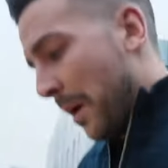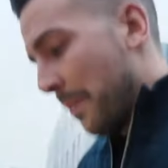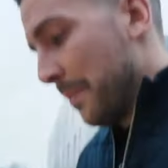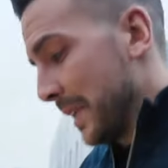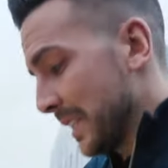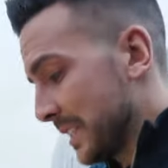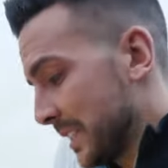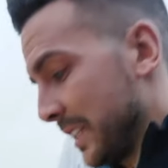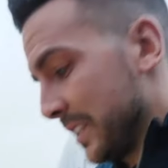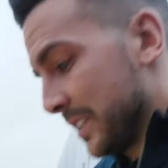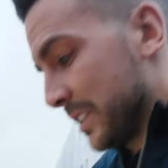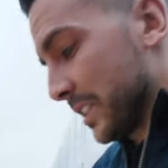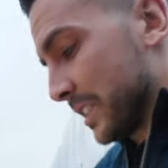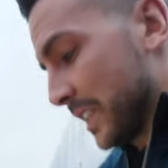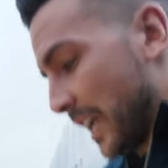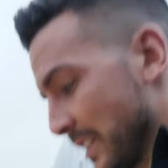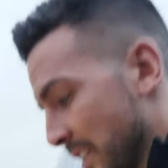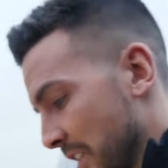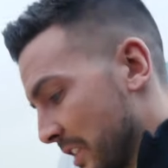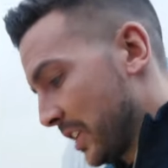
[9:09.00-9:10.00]
my missus just
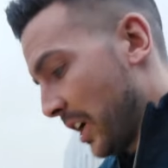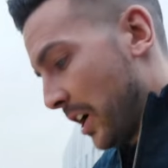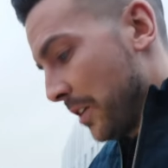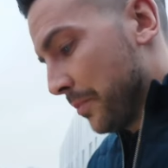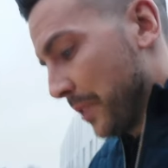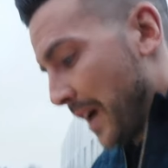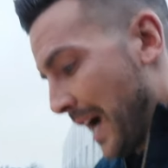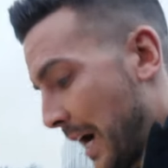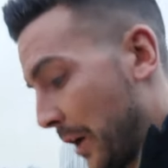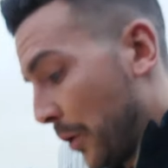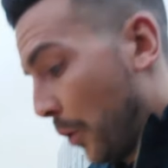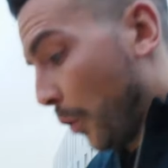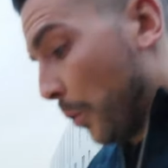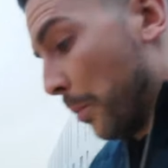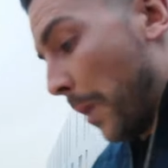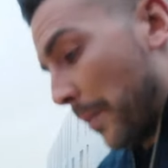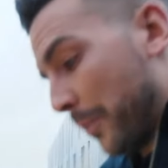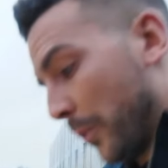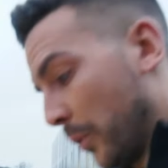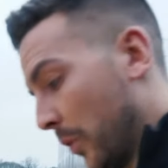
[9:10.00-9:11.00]
saying she's so proud. All
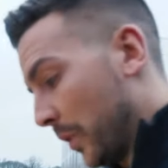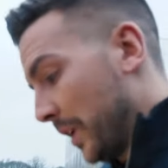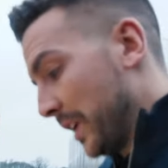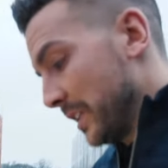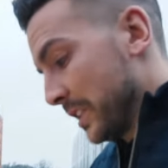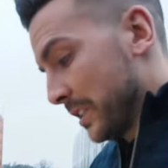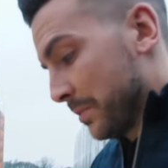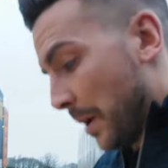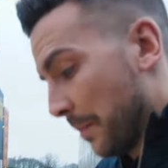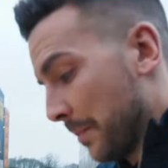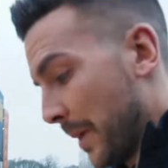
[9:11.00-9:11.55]
my boys, my